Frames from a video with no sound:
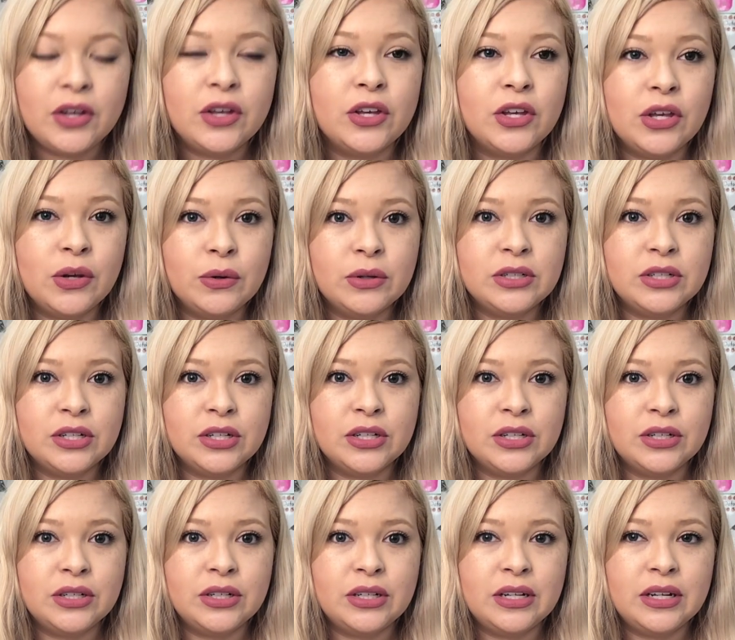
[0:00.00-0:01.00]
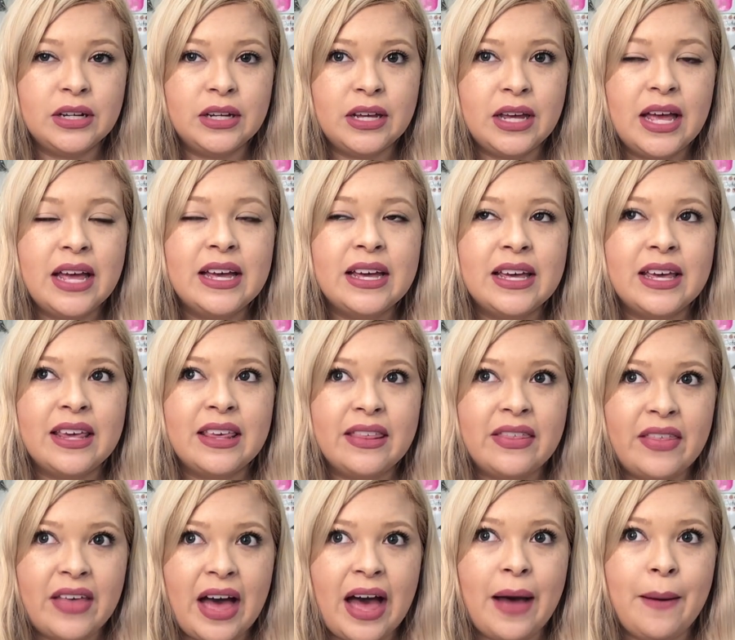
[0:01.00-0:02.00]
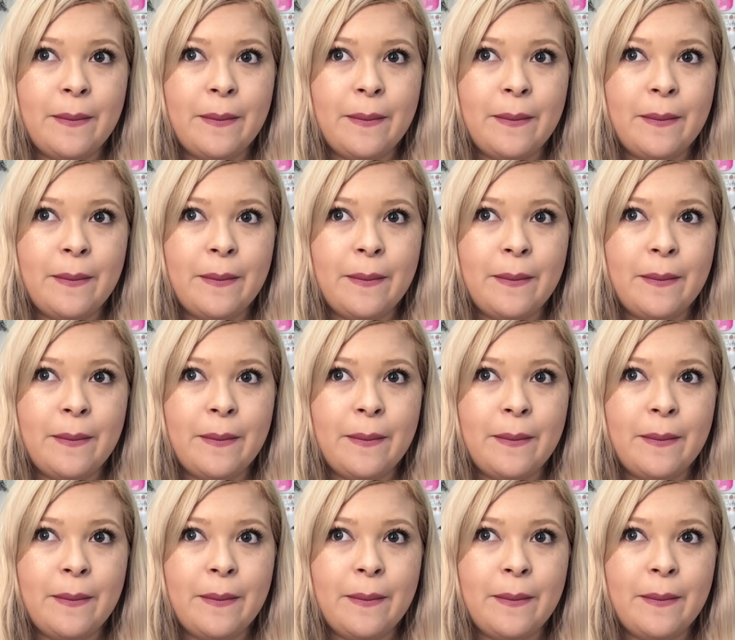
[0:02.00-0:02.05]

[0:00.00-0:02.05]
Your turn. That